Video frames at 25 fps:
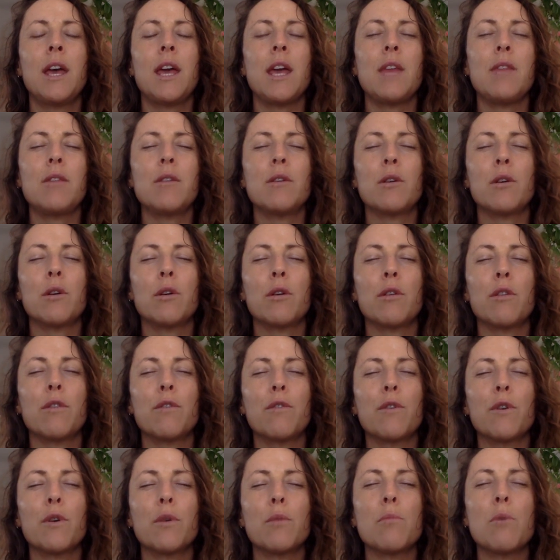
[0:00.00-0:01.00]
in the earth
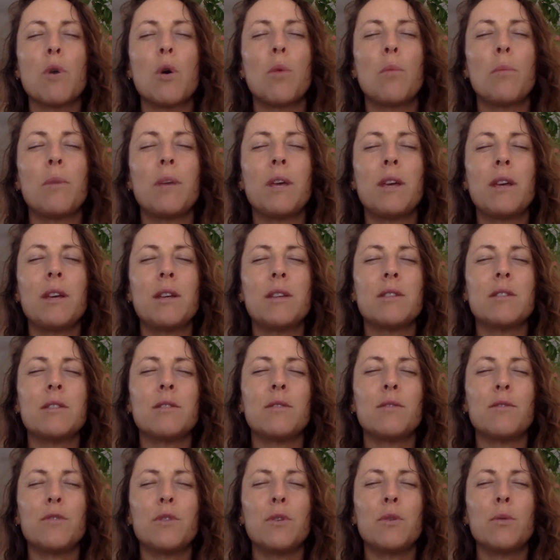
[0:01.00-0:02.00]
for a moment, as
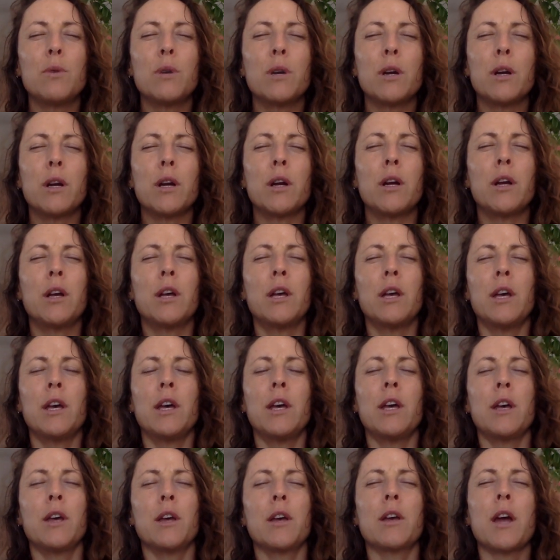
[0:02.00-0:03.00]
if you were
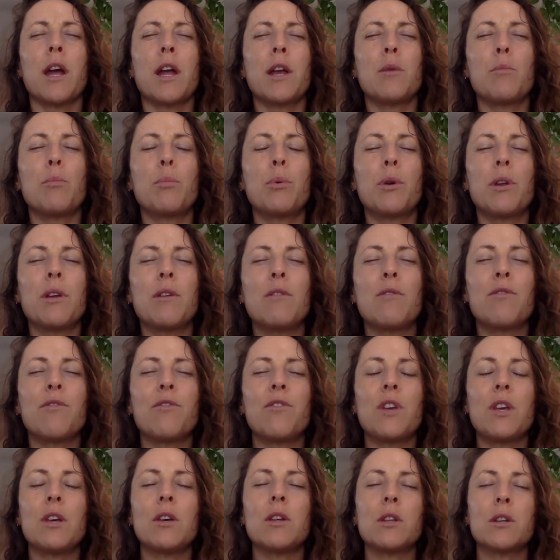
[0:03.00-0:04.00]
kind of putting
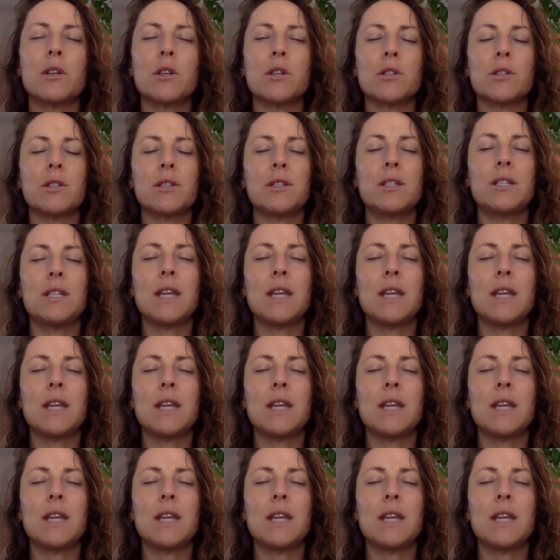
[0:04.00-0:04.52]
feelers